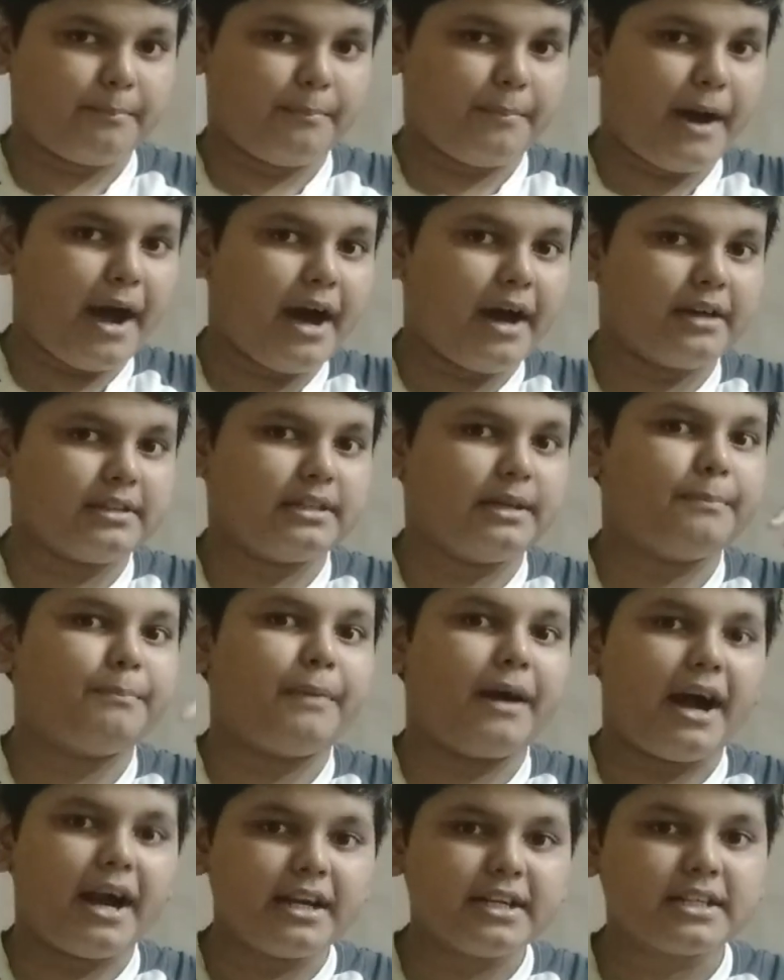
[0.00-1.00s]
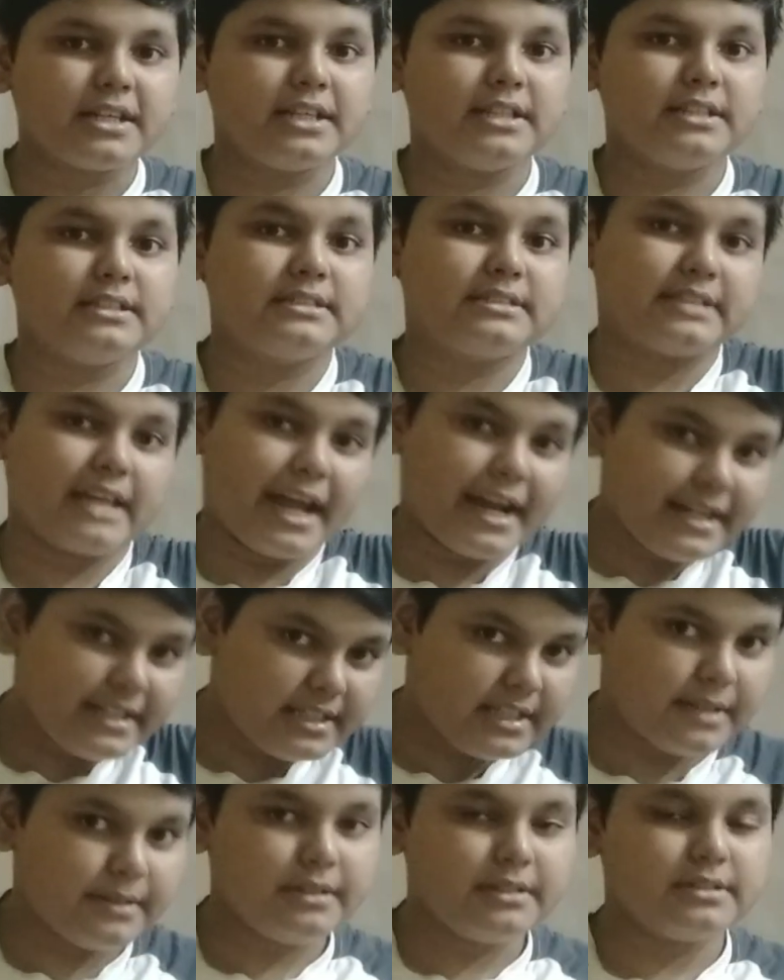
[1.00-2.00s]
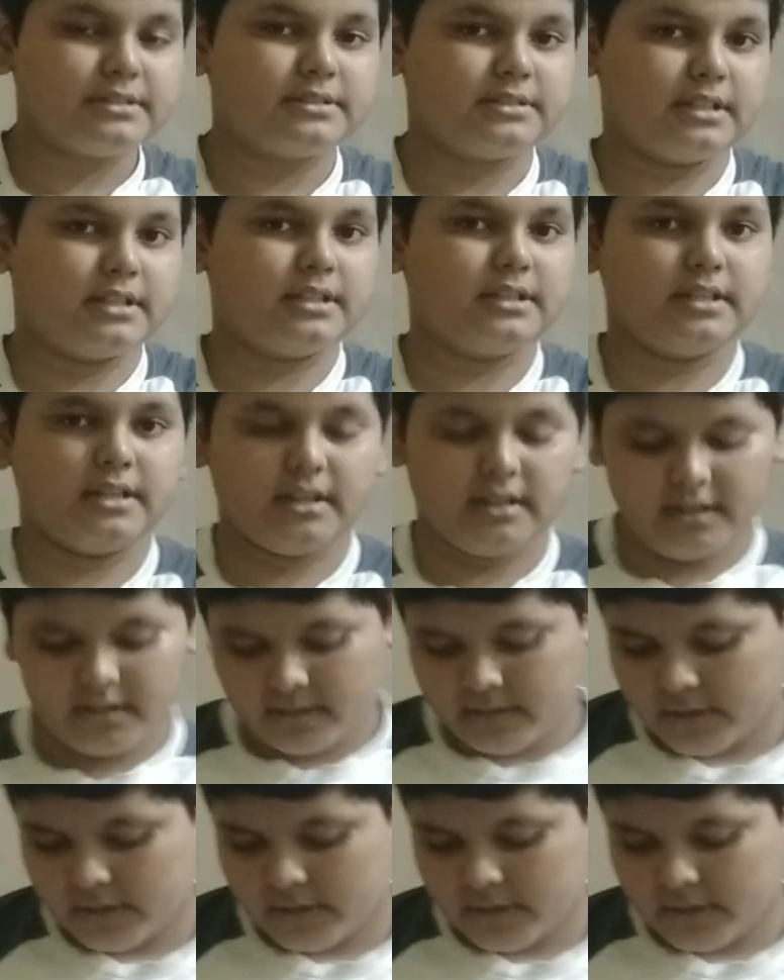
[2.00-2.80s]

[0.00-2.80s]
part inside the circle.